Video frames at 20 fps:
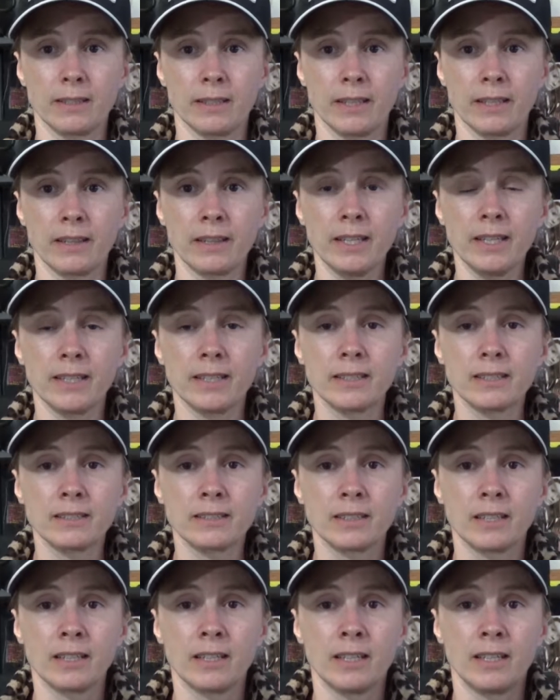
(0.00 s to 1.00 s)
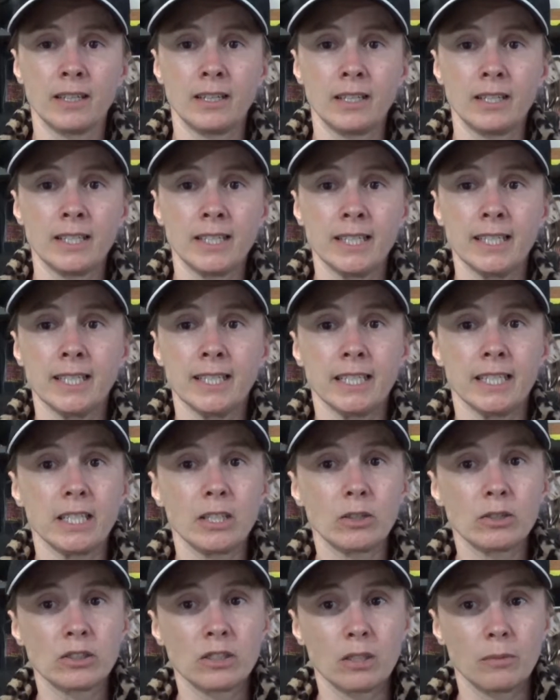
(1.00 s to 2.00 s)
like this, he
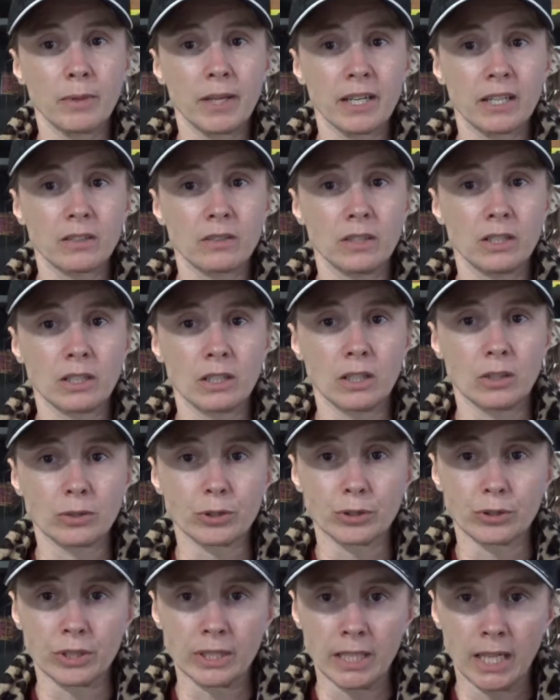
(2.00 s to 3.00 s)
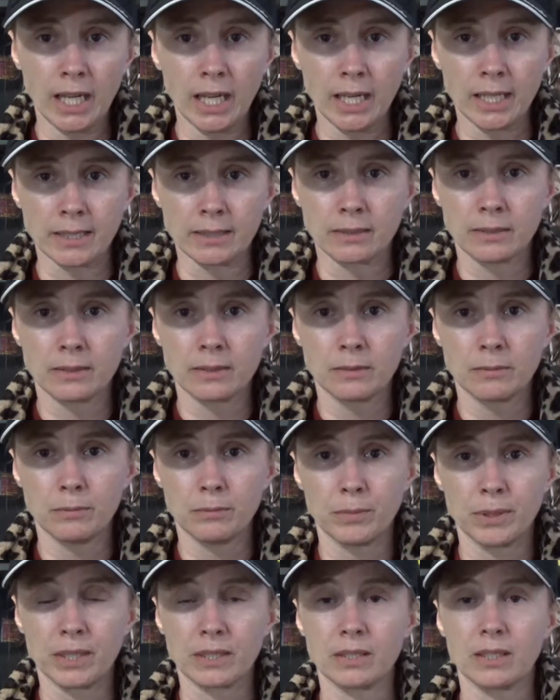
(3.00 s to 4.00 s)
goes to the back of the enclosure and he hides
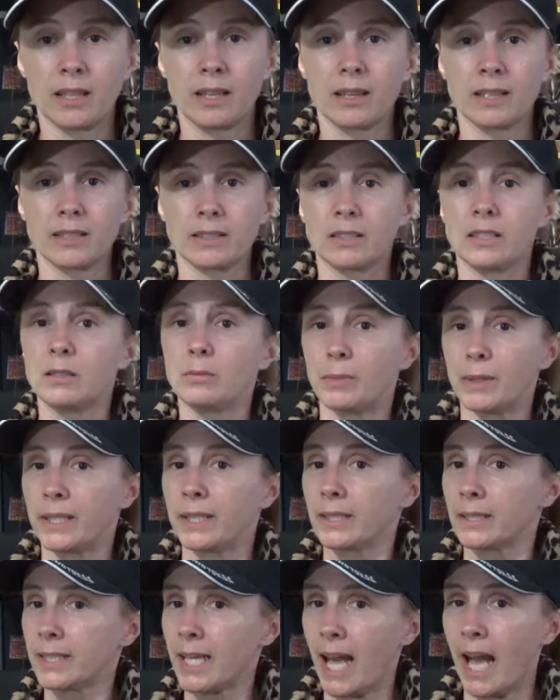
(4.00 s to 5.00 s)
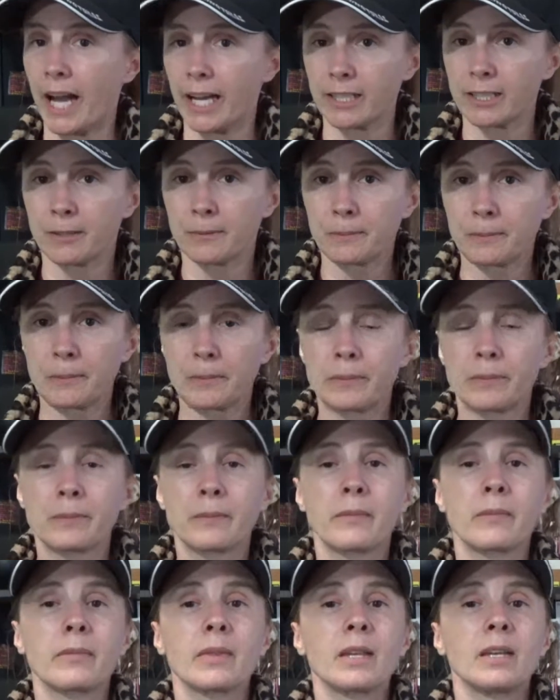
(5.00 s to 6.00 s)
because he thinks he's being attacked.
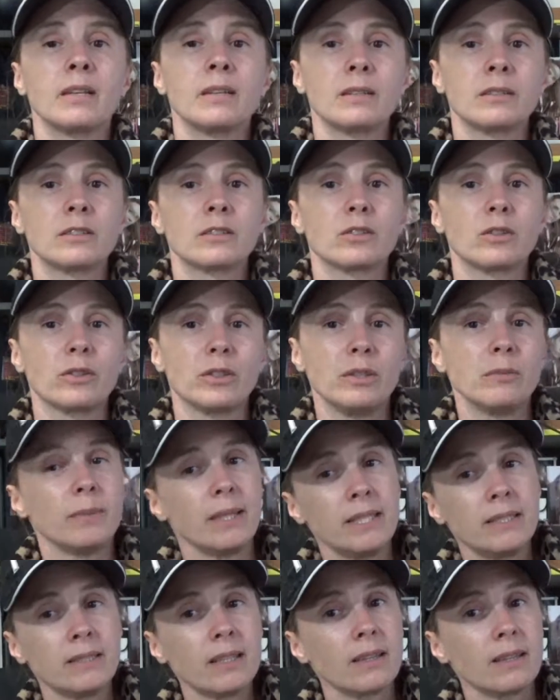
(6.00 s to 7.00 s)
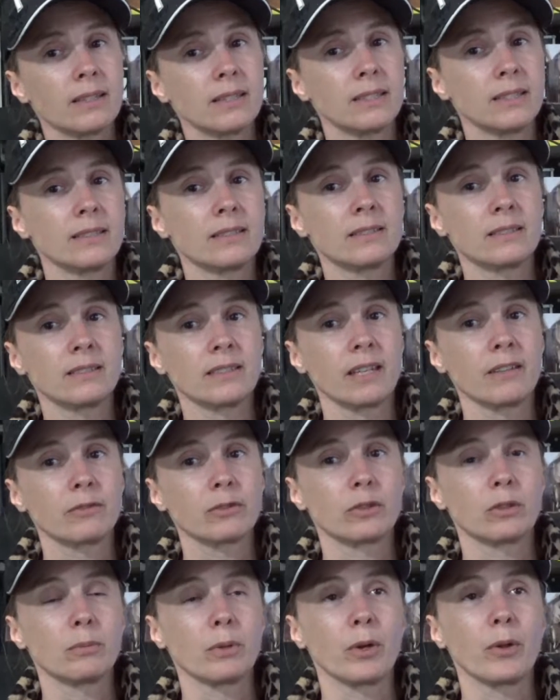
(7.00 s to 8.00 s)
So the amazing thing is
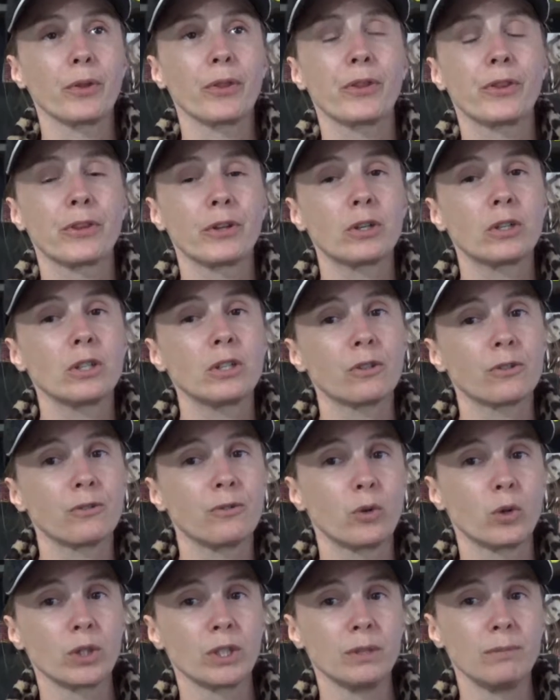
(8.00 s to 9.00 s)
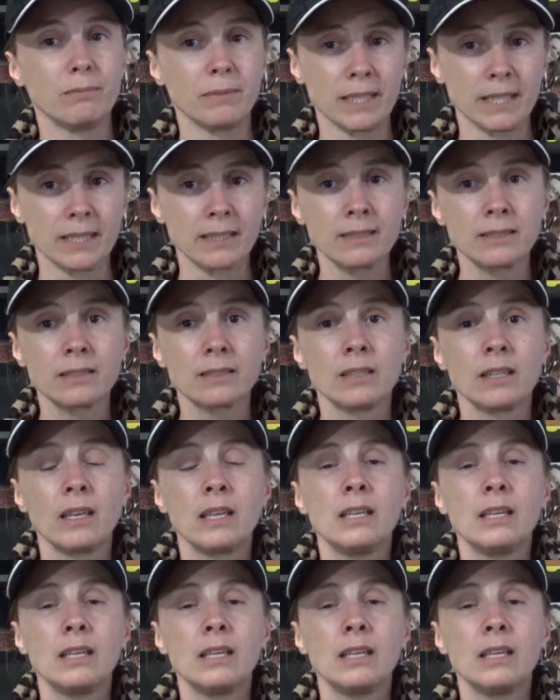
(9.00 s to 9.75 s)
after about 30 or 40 minutes